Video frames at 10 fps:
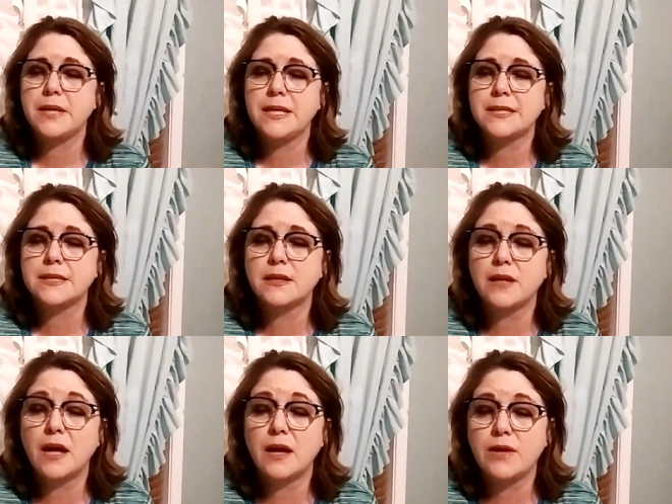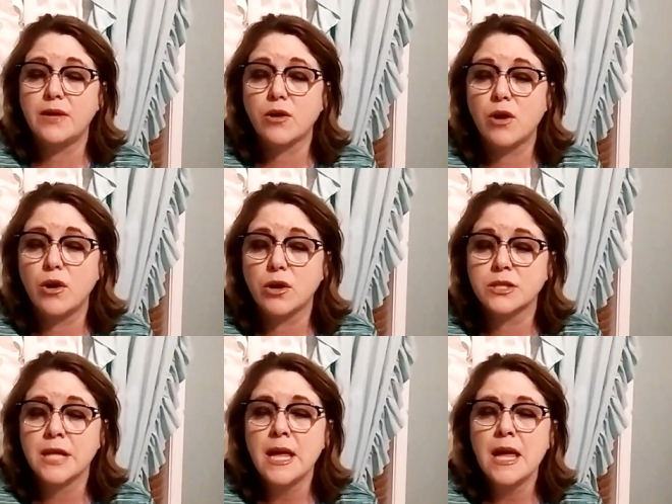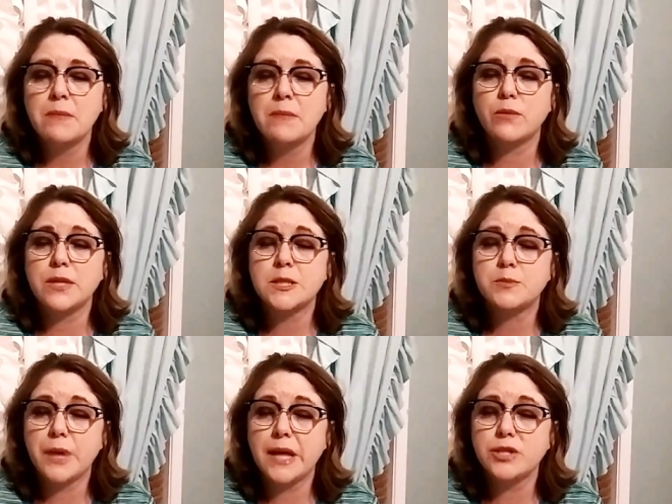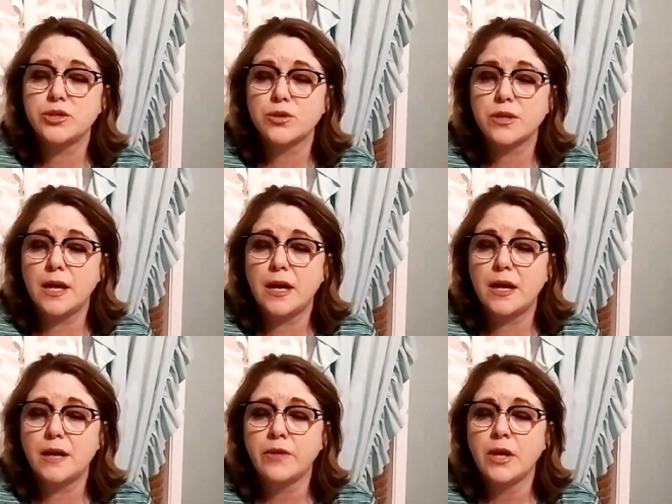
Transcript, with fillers: peace, and love in our hearts. May we spread your love